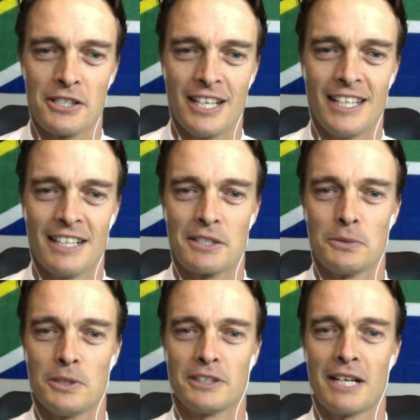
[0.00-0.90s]
India to
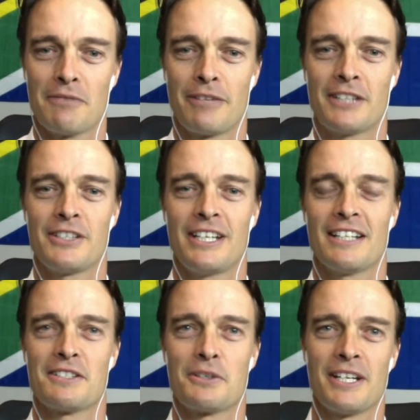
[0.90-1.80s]
World Cup victory
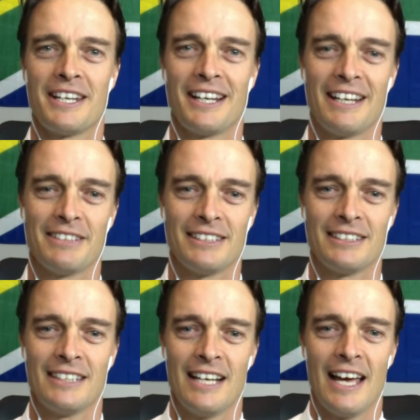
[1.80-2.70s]
in 2011,
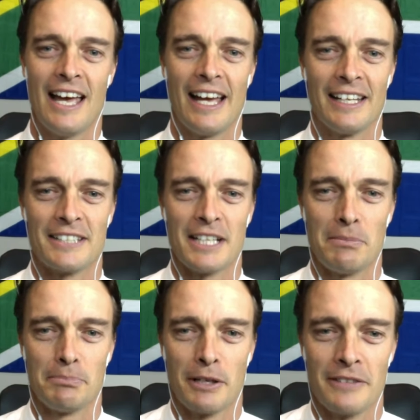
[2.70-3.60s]
and he has
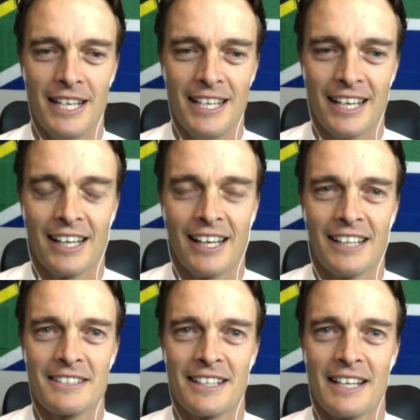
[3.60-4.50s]
helped both India
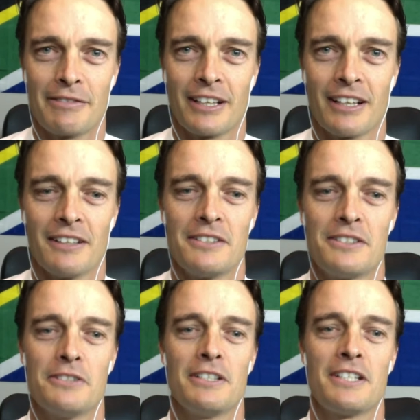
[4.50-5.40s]
and South Africa
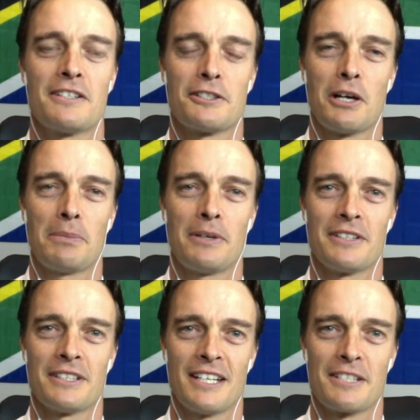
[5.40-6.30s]
to reach the top of
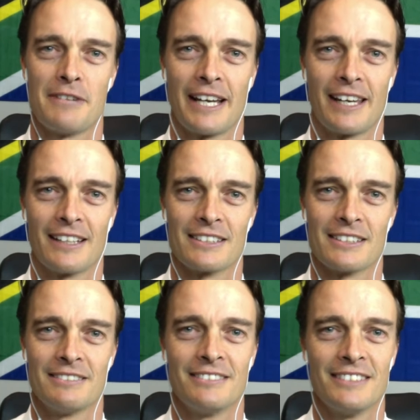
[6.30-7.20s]
the test
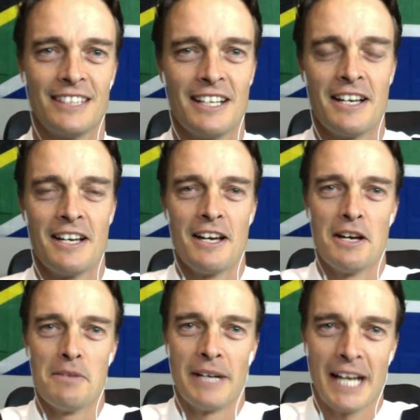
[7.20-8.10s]
rankings.
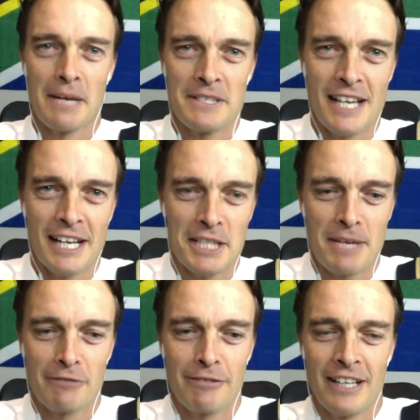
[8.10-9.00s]
My name is Alex
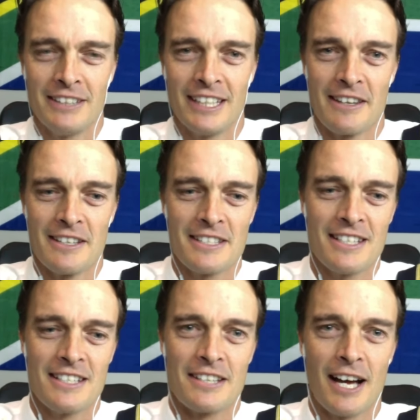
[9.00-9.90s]
MacPhail, and this
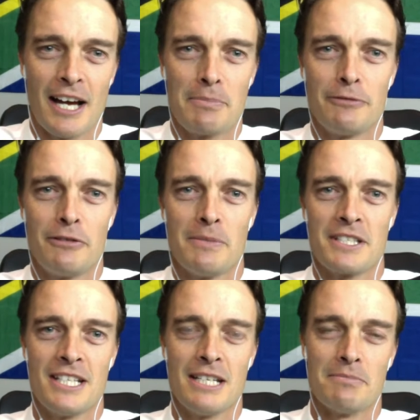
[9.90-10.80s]
is High
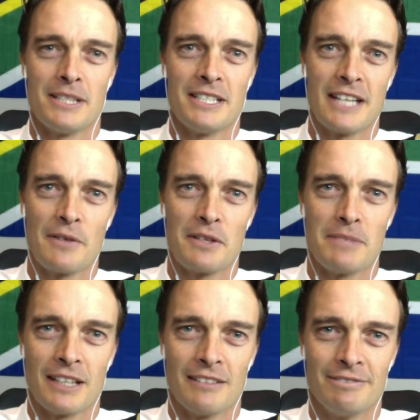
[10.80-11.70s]
Performance Team. Please stay with me.